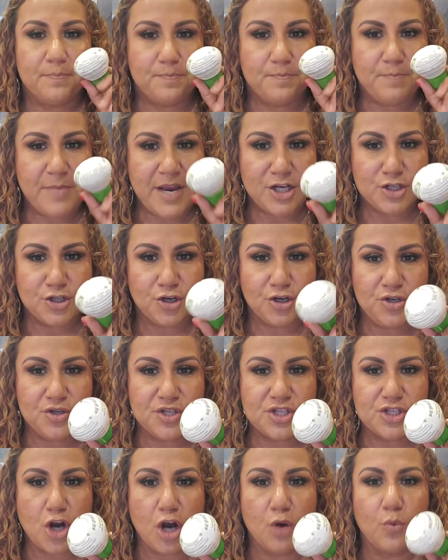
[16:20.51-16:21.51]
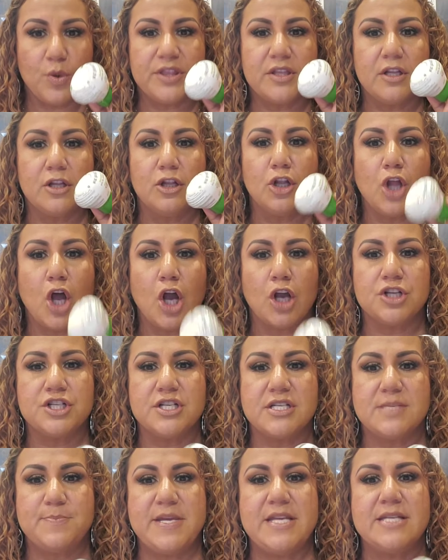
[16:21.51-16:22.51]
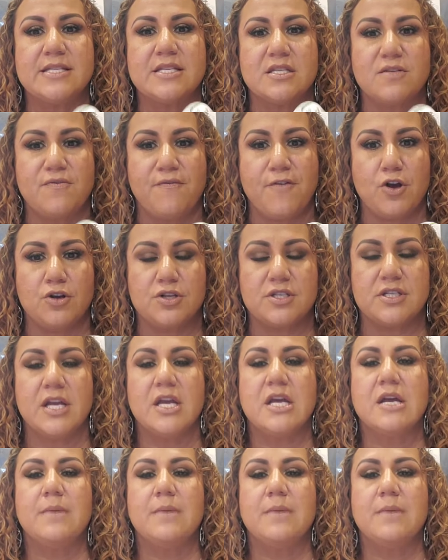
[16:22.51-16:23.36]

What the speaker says: make sure you start with the largest pieces first,